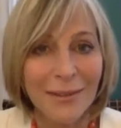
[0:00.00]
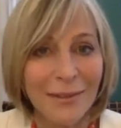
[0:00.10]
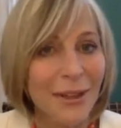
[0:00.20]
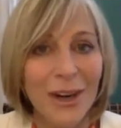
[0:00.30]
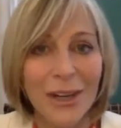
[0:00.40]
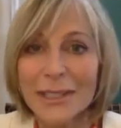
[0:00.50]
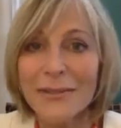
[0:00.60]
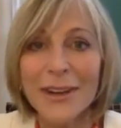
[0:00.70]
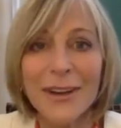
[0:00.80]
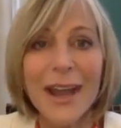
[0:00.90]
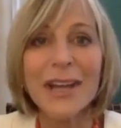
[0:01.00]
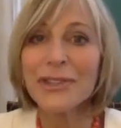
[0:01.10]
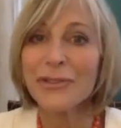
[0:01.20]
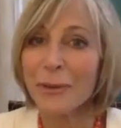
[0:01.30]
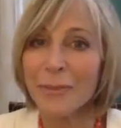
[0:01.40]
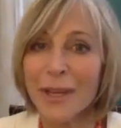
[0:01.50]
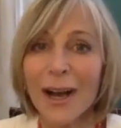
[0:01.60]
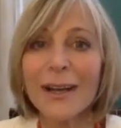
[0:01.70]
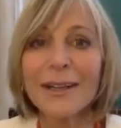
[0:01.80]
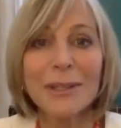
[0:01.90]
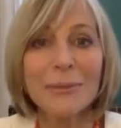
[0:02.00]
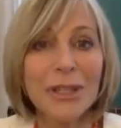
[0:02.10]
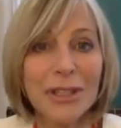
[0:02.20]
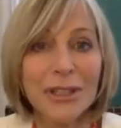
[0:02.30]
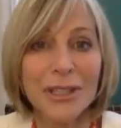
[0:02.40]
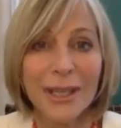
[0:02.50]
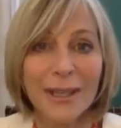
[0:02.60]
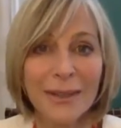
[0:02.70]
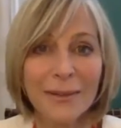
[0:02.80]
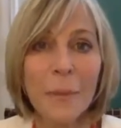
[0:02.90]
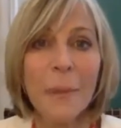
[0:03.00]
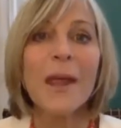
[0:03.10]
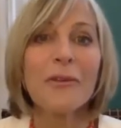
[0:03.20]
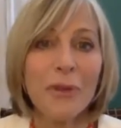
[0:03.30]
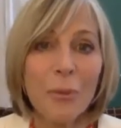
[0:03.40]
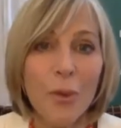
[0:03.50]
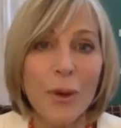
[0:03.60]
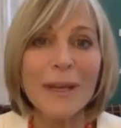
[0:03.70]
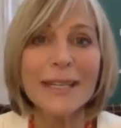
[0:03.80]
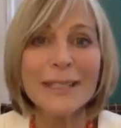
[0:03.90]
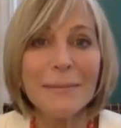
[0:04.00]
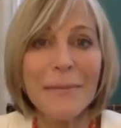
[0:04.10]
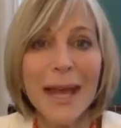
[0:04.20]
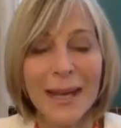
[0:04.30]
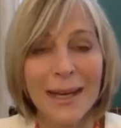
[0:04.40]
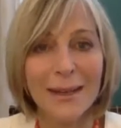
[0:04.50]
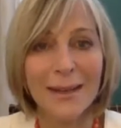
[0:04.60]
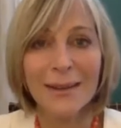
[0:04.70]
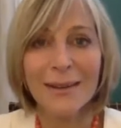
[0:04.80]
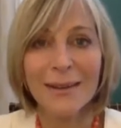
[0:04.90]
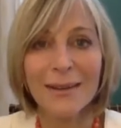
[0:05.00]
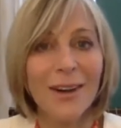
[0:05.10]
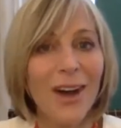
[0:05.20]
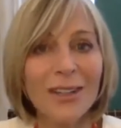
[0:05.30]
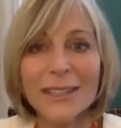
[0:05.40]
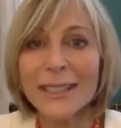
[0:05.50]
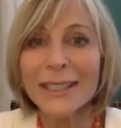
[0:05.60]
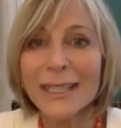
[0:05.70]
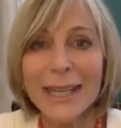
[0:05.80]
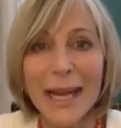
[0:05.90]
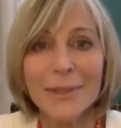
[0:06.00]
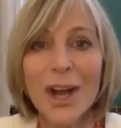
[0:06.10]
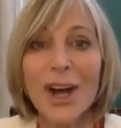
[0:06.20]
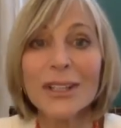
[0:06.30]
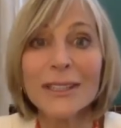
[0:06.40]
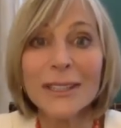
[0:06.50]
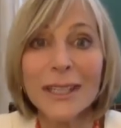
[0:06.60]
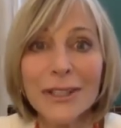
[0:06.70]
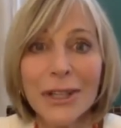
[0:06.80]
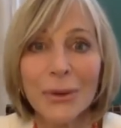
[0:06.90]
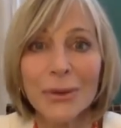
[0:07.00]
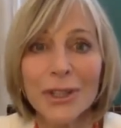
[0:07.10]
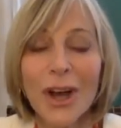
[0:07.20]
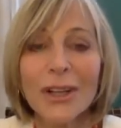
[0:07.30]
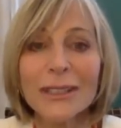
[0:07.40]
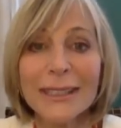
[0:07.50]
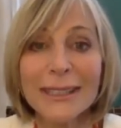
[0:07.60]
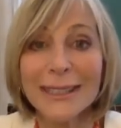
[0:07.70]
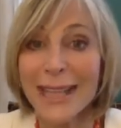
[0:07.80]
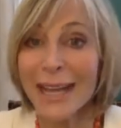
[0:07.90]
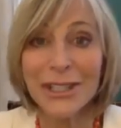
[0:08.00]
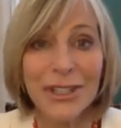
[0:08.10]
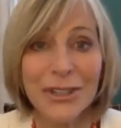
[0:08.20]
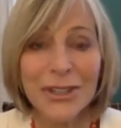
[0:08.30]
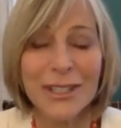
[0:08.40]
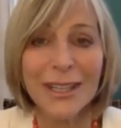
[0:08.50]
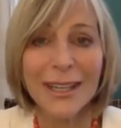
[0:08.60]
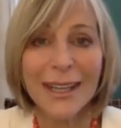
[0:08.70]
regardless of their age, from young to mature skin, from women to men. All skin types, all skin tones, all textures.